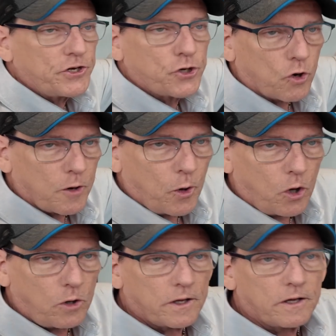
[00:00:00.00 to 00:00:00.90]

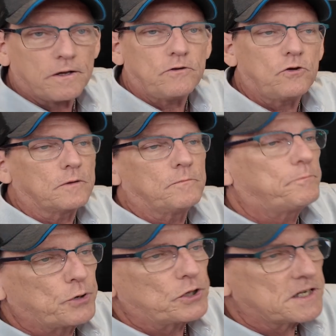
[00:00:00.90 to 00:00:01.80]
durable. You can
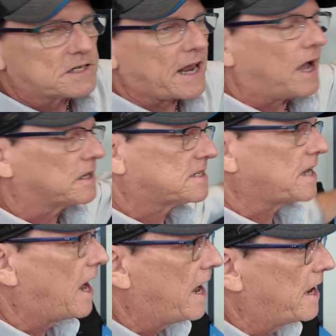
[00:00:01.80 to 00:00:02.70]
put this
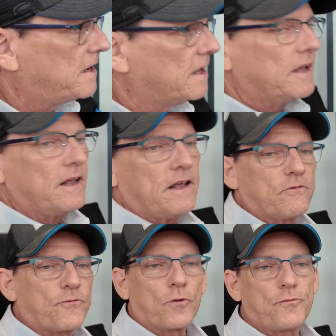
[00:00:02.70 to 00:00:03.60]
outside
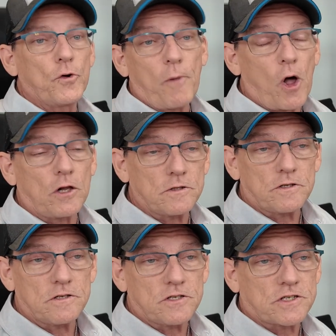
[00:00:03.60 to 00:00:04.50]
for football
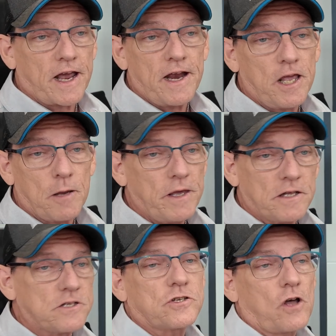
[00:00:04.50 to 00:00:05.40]
stadium
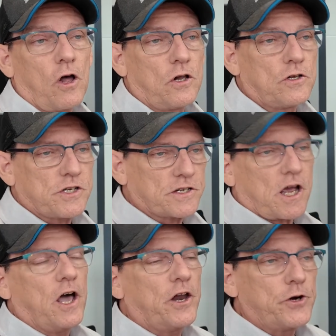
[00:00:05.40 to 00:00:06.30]
installs. It's
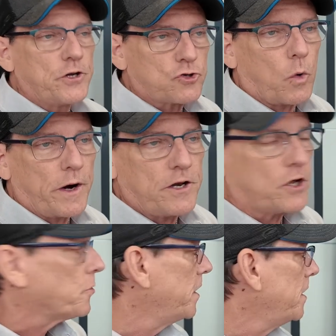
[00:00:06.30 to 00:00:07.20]
120
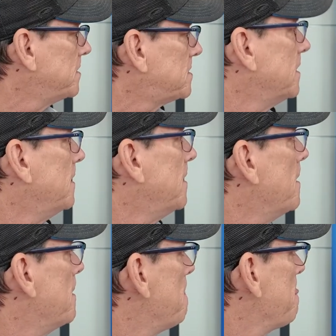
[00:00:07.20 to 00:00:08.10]
degrees.
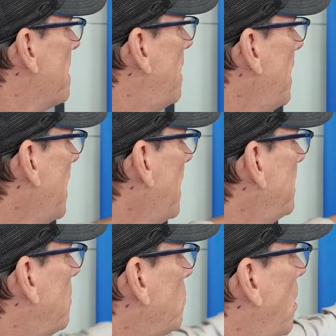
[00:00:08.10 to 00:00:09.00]

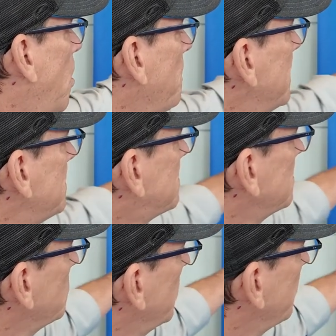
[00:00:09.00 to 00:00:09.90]
And on this,
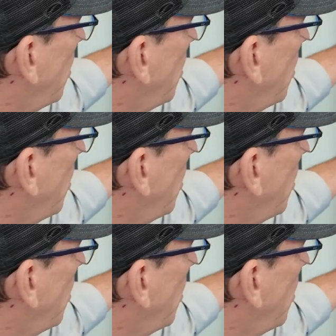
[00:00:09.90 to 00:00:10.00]
we've